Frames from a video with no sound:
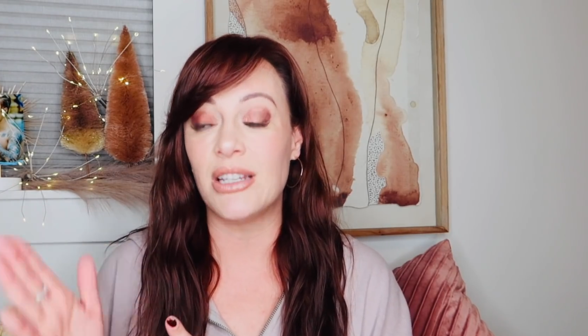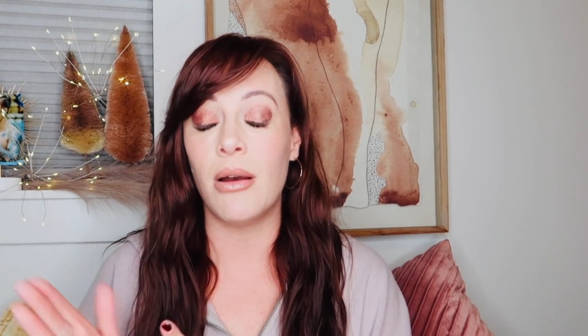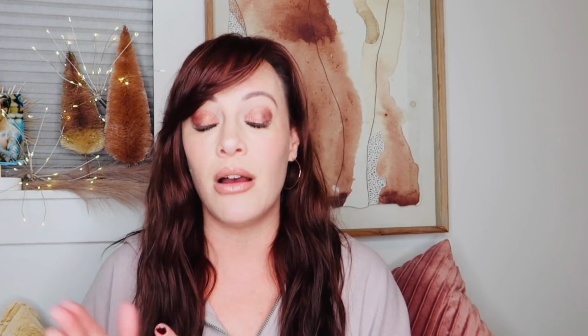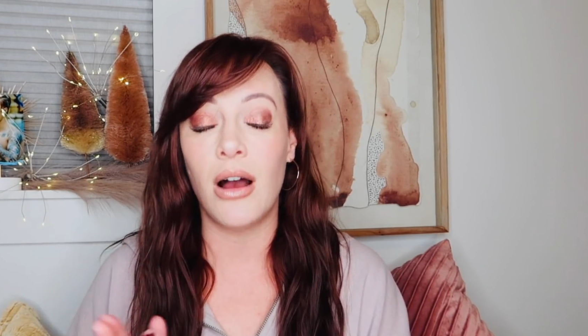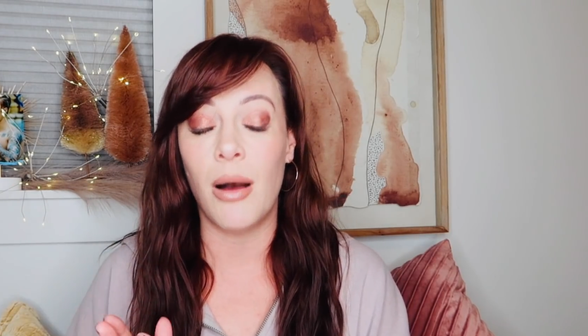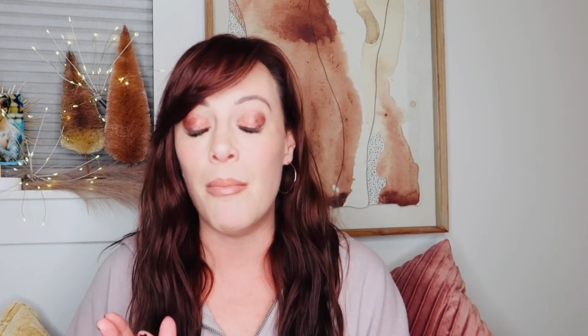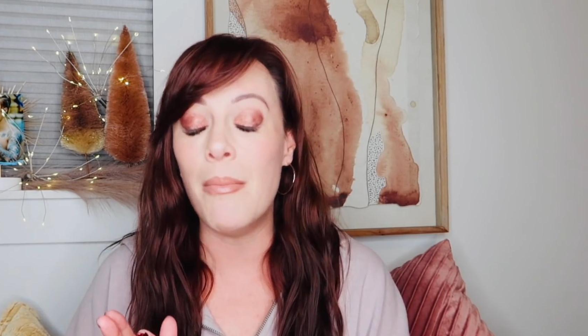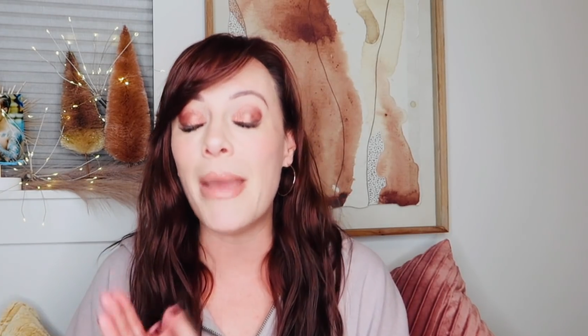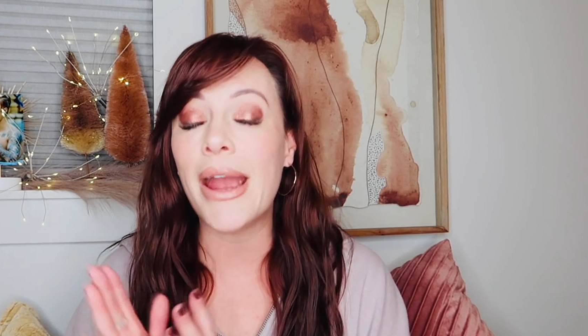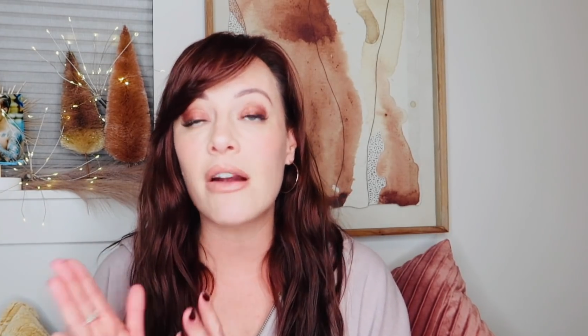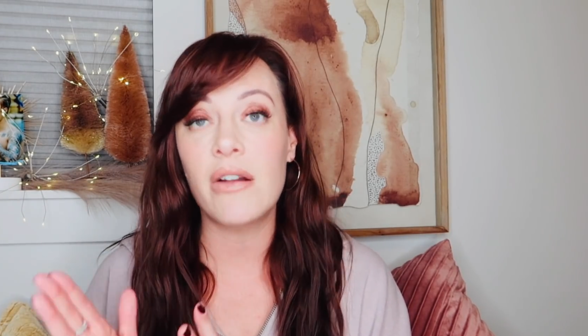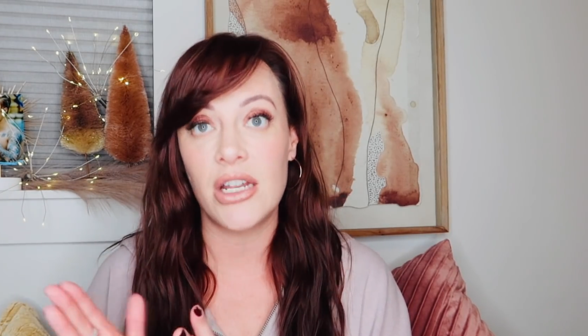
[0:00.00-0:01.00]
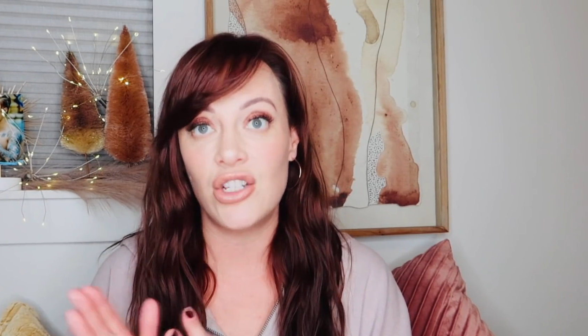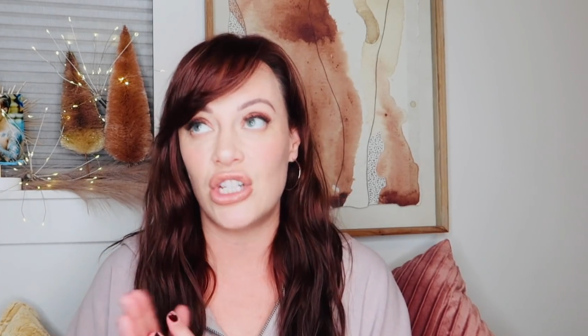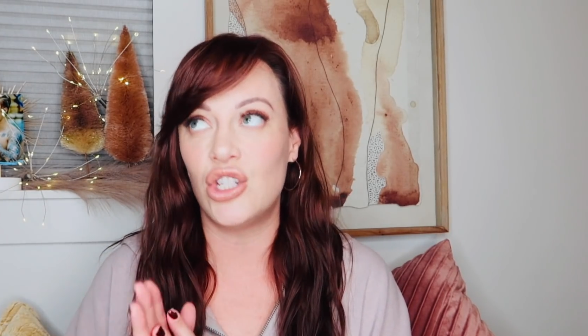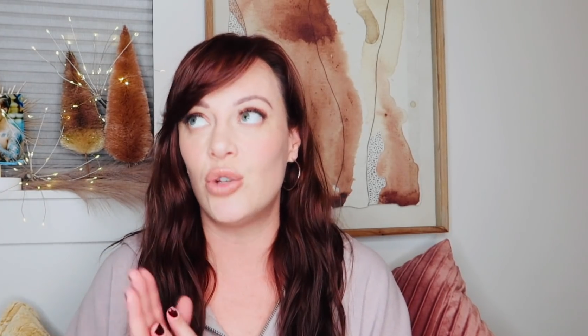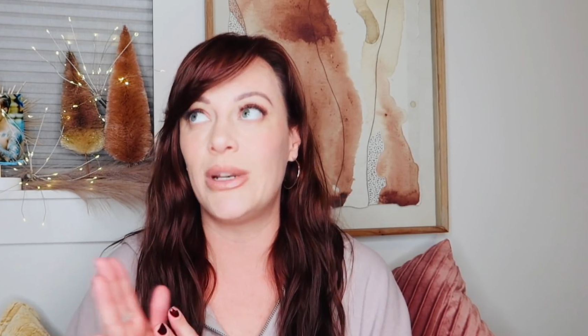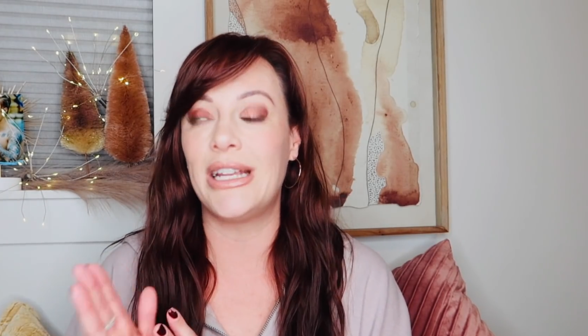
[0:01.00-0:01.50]
into a
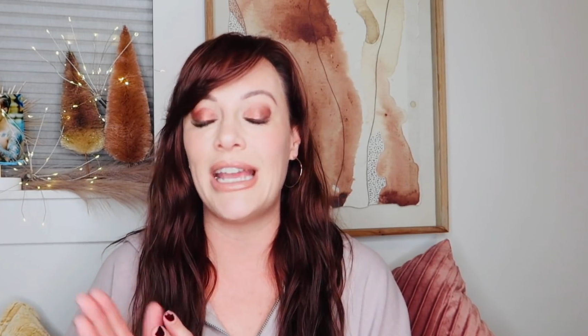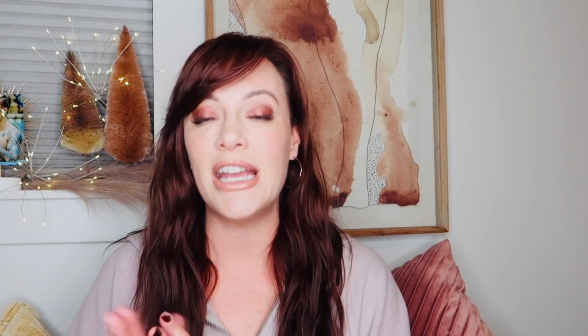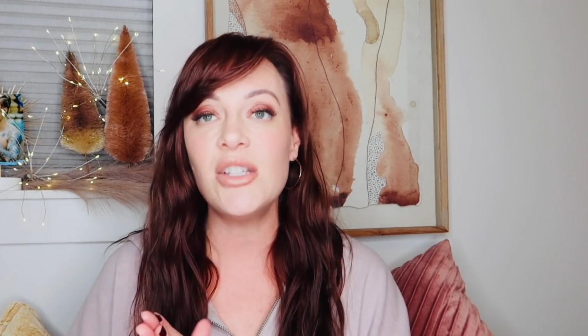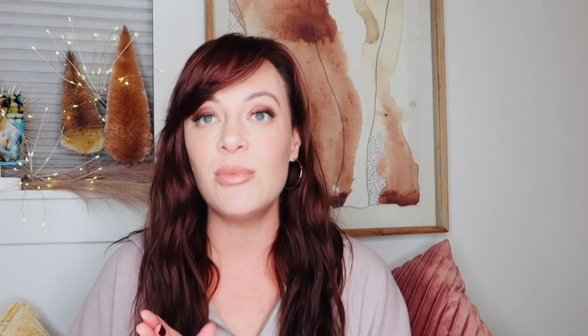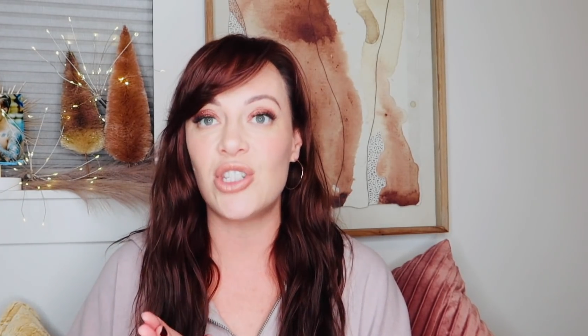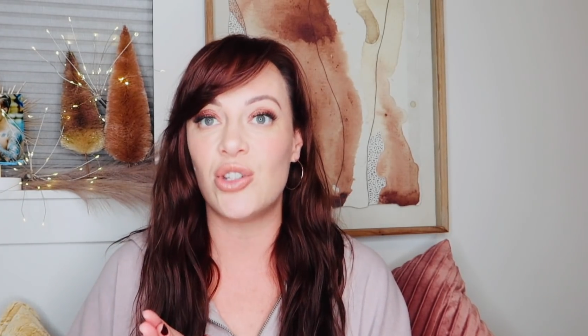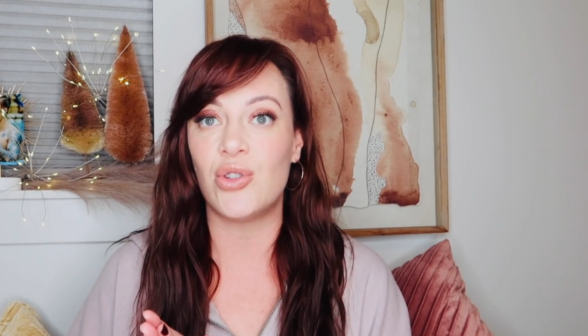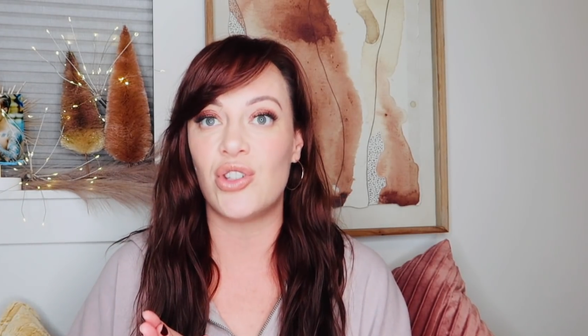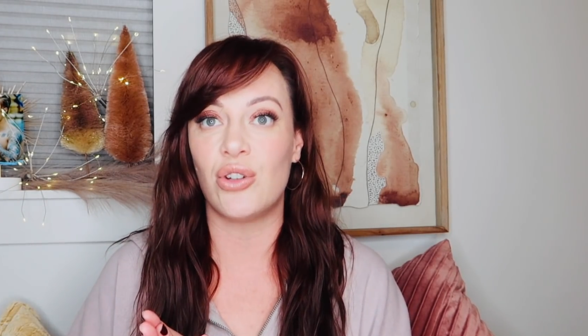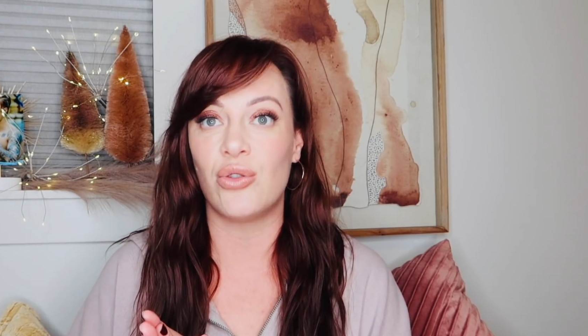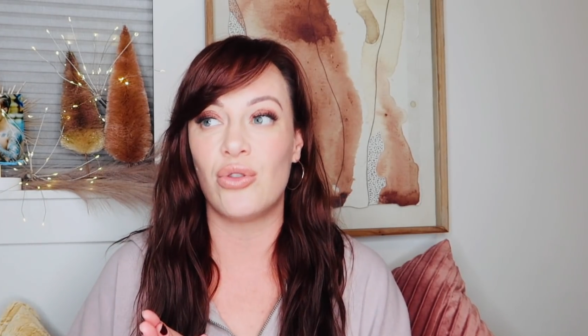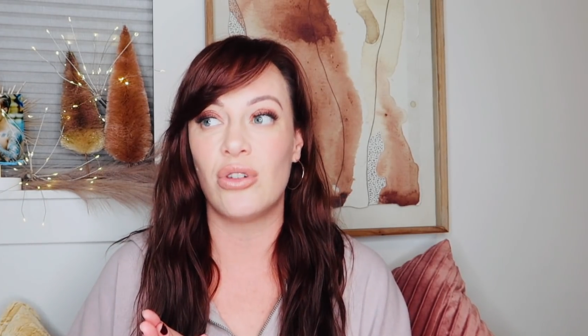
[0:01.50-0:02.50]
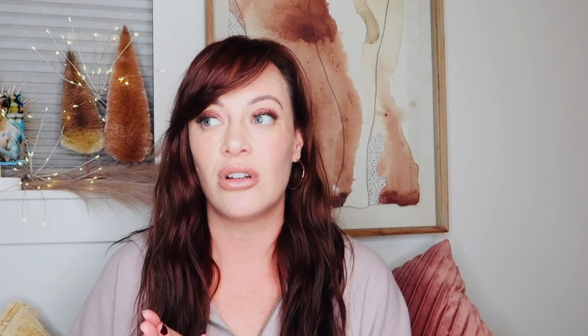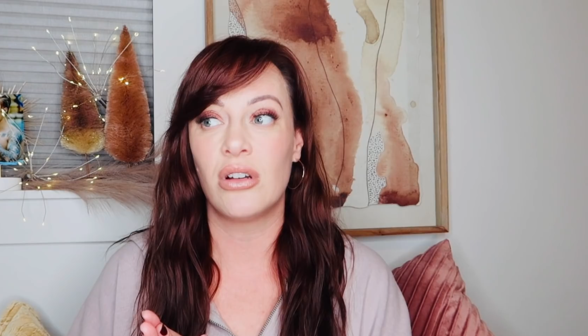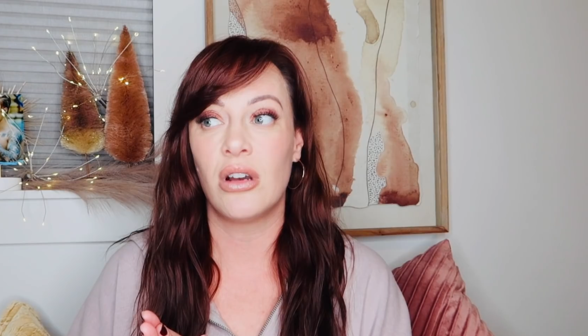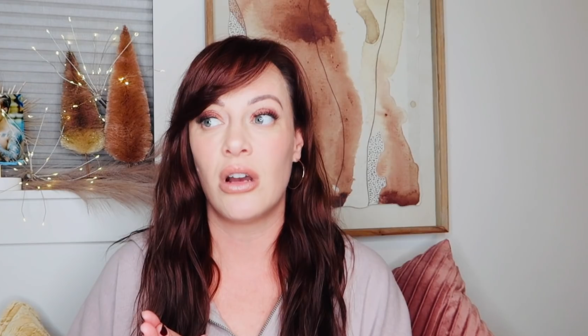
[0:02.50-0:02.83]
marriage, into an engagement too soon.